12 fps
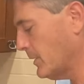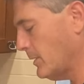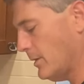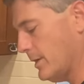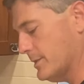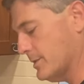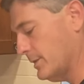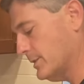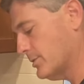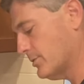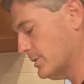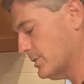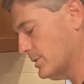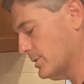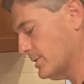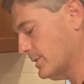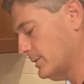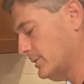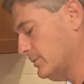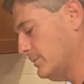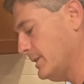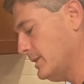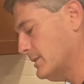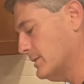All right, so let's dredge it just a little
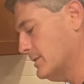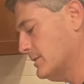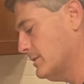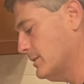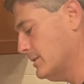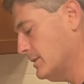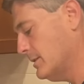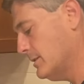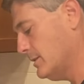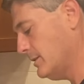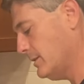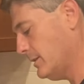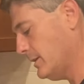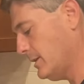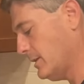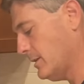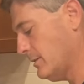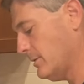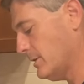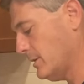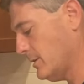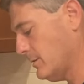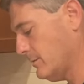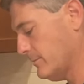bit. There we
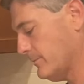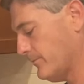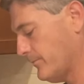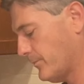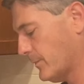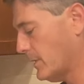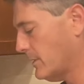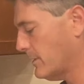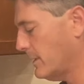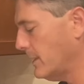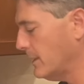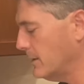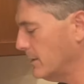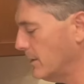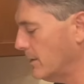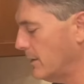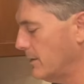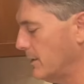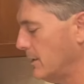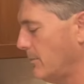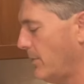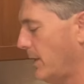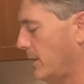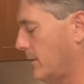go. Our egg in there, and then the
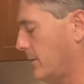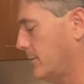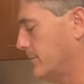panko.